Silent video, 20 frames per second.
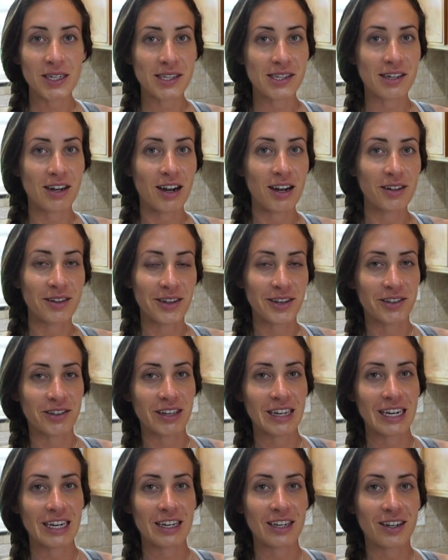does not look
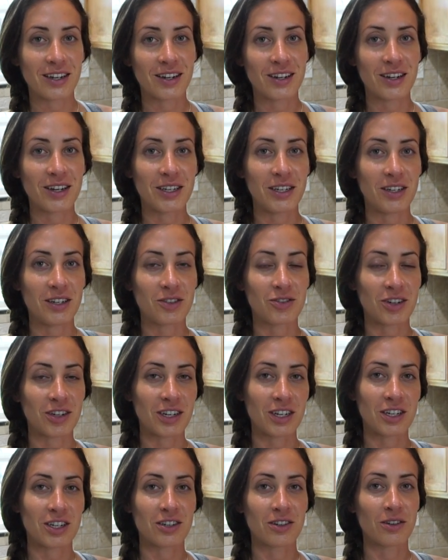like
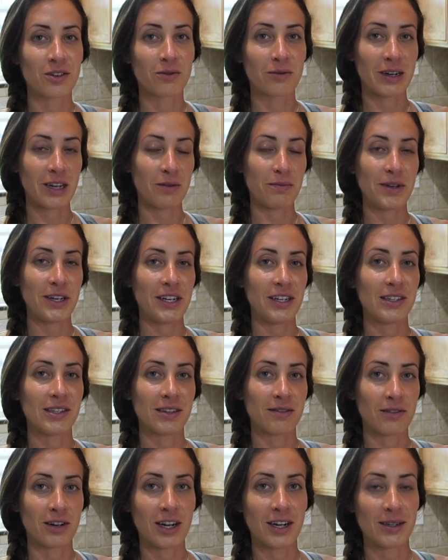traditional red beans
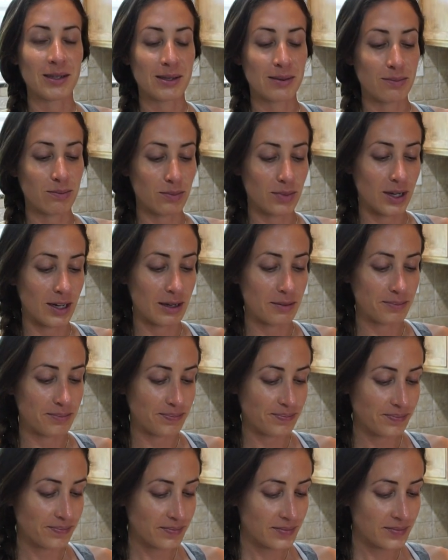and rice, but